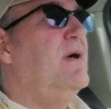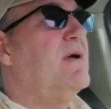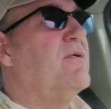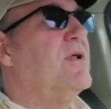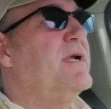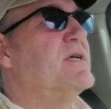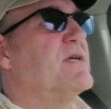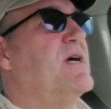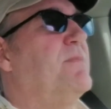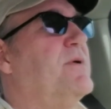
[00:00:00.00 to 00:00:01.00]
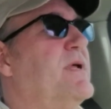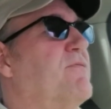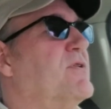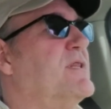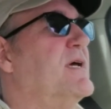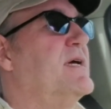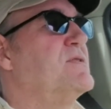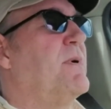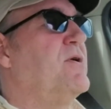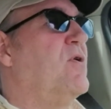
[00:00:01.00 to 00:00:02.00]
it really does a couple of different
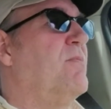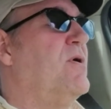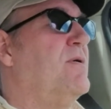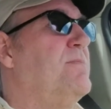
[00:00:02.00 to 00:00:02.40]
things. My normal